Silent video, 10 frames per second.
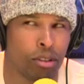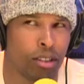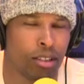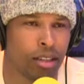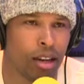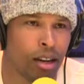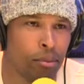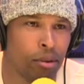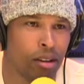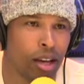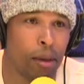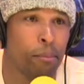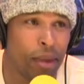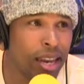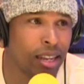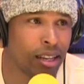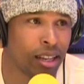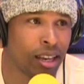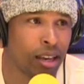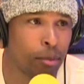this is set up
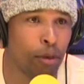immediately huh,